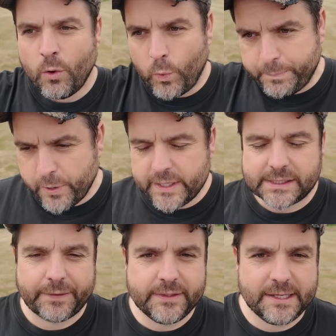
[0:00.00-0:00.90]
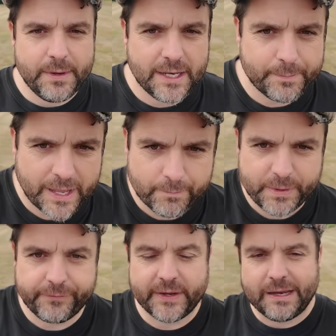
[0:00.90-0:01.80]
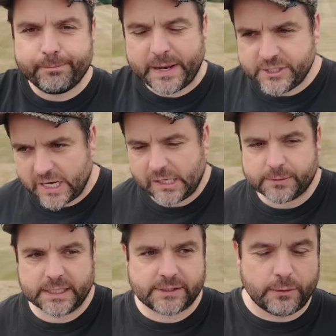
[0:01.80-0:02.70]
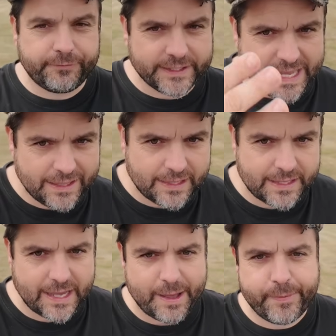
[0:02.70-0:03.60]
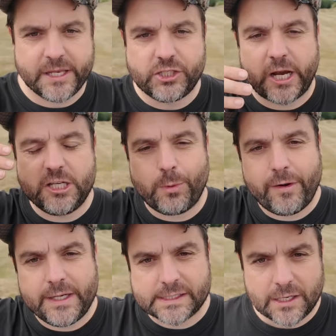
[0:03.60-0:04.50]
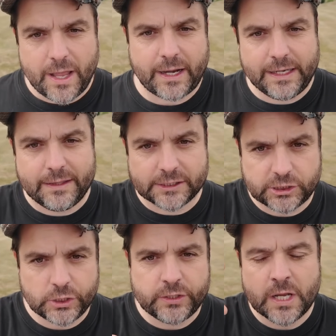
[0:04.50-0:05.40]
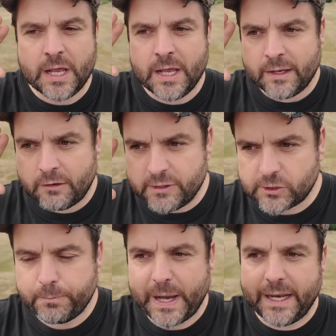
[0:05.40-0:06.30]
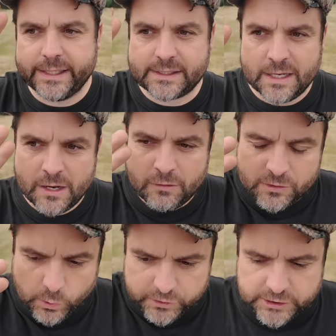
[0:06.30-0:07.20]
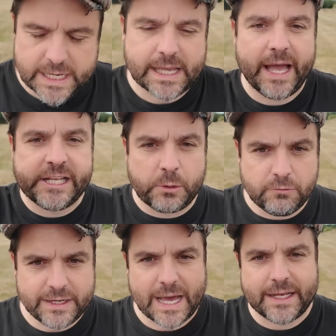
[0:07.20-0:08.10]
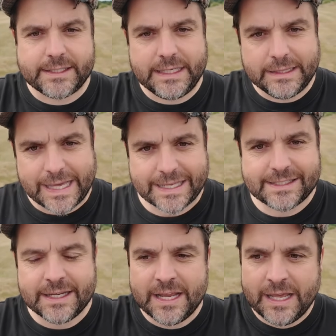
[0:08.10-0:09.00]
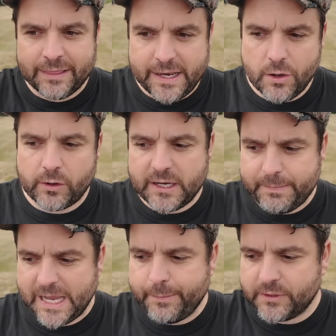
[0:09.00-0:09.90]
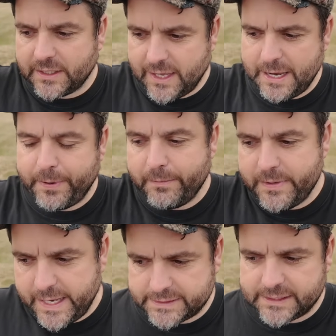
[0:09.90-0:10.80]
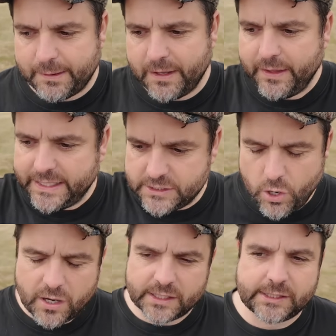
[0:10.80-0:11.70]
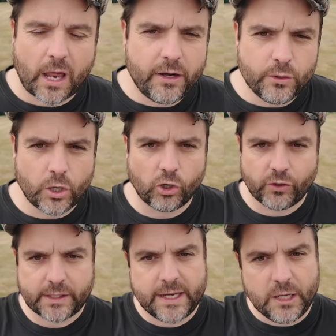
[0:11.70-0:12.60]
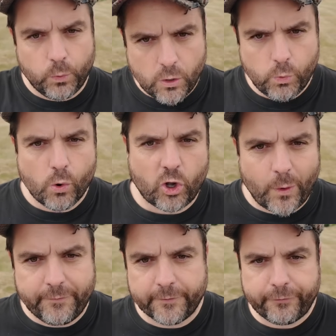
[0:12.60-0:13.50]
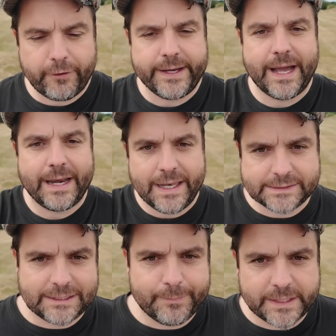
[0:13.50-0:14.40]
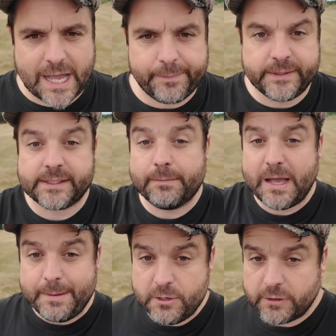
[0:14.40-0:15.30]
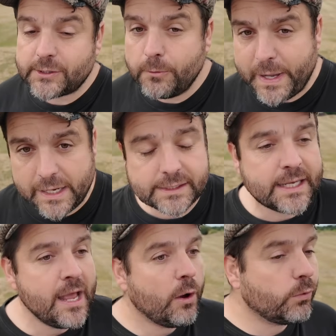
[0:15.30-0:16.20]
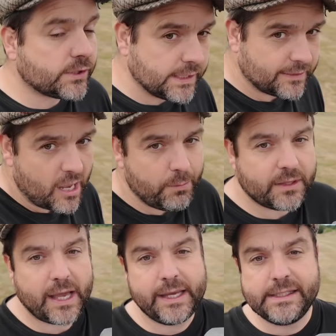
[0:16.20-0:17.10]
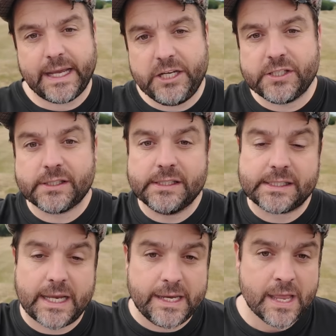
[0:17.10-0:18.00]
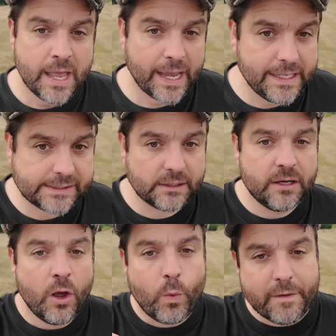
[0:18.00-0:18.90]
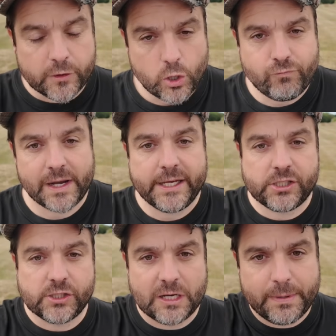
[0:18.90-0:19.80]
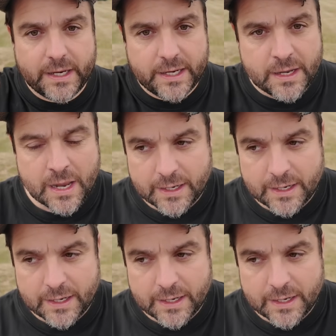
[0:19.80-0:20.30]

We put in a £70 million bid for him. Ben Jacobs says, don't forget that happened in January. And it's likely that should Crystal Palace sort of shake hands with the reality that they're not going to be able to keep him next summer, that he's not going to sign a new contract and he will walk away for free unless something happens, then maybe Crystal Palace will sit down with Gahey's agents and say, hey, listen, we have a good relationship here.